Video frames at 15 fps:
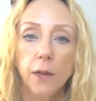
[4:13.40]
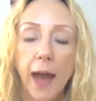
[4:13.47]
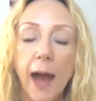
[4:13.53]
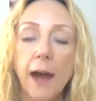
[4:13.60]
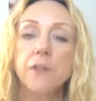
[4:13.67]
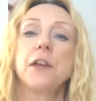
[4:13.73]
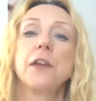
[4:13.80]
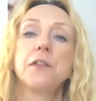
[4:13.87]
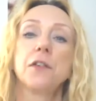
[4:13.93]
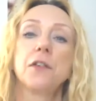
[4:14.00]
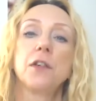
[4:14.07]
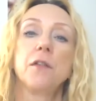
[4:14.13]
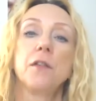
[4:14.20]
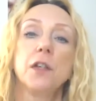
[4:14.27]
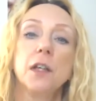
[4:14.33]
our
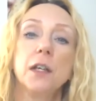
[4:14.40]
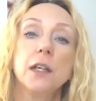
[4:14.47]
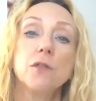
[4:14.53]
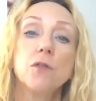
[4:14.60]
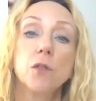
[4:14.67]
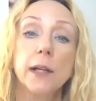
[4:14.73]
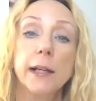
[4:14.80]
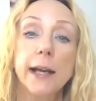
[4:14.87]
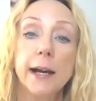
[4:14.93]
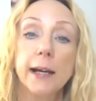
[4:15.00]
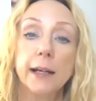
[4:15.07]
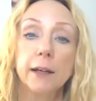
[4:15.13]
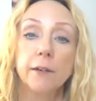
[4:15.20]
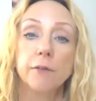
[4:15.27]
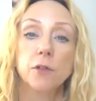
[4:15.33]
sensitivity is really our
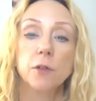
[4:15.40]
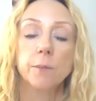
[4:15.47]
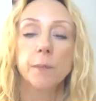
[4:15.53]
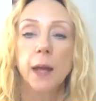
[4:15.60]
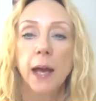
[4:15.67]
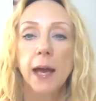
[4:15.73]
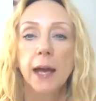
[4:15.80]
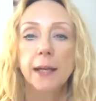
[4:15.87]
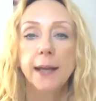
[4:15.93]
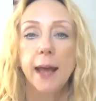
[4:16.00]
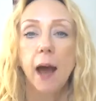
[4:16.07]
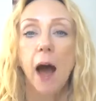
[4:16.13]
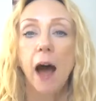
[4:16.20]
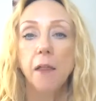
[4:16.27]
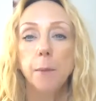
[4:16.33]
gift.
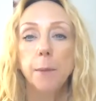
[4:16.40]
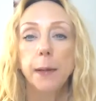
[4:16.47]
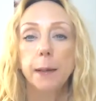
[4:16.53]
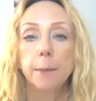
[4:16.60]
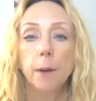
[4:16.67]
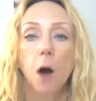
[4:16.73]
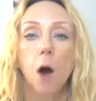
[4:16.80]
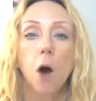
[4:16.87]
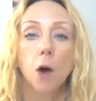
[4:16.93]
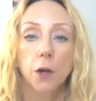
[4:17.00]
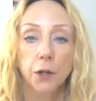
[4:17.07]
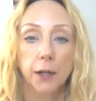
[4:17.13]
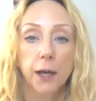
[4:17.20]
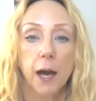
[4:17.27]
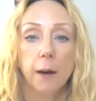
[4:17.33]
Now other people are
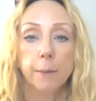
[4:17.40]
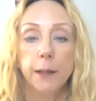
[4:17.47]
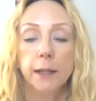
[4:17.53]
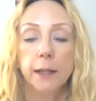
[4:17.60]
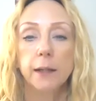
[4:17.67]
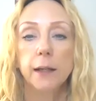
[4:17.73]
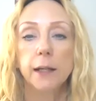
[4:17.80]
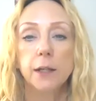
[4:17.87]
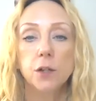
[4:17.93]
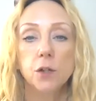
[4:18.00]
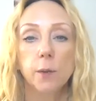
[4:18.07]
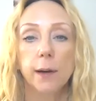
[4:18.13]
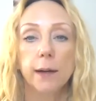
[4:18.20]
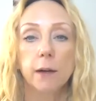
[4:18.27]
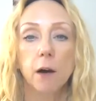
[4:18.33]
going to come
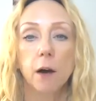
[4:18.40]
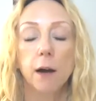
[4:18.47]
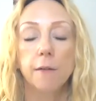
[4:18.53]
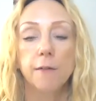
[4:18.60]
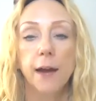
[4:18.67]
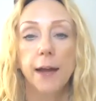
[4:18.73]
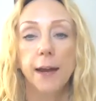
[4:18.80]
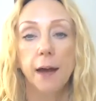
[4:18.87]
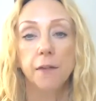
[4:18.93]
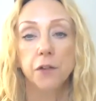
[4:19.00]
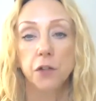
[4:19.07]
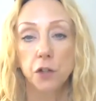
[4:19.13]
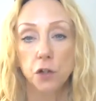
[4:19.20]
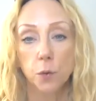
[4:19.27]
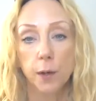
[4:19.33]
into our life, and other
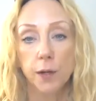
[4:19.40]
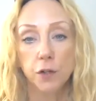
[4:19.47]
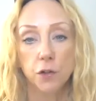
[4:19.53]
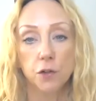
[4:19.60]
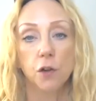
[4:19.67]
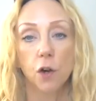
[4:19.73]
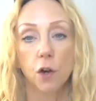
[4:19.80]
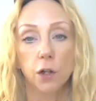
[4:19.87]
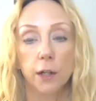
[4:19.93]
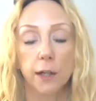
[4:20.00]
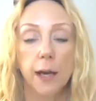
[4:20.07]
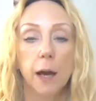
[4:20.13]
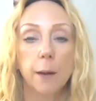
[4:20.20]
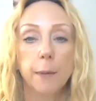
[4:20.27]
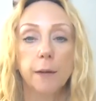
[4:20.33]
situations are going to
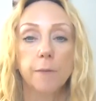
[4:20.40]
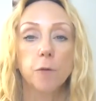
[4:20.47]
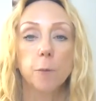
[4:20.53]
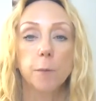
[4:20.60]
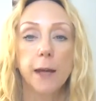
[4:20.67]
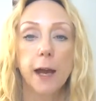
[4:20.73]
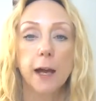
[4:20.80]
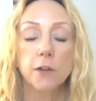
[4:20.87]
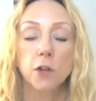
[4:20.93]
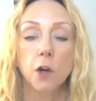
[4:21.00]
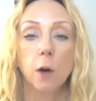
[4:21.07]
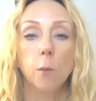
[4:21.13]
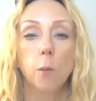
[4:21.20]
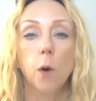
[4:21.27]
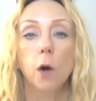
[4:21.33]
come in from the
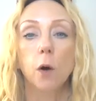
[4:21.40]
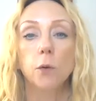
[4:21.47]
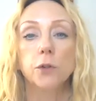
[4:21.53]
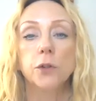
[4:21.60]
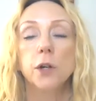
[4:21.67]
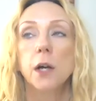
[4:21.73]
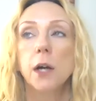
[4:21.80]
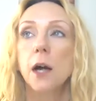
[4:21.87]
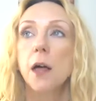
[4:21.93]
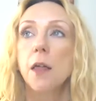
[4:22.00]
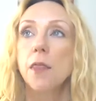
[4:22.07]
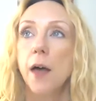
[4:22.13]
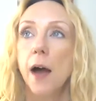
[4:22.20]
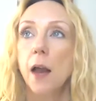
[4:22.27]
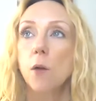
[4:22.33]
outside world
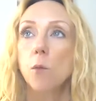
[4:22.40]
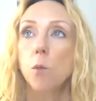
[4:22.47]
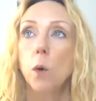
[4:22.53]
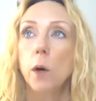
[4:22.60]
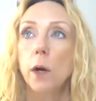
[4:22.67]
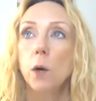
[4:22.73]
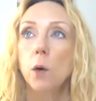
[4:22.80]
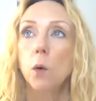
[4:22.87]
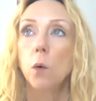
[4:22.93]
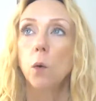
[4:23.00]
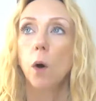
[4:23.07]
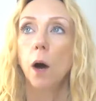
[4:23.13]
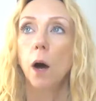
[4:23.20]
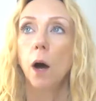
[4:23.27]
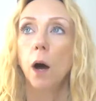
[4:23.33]
that will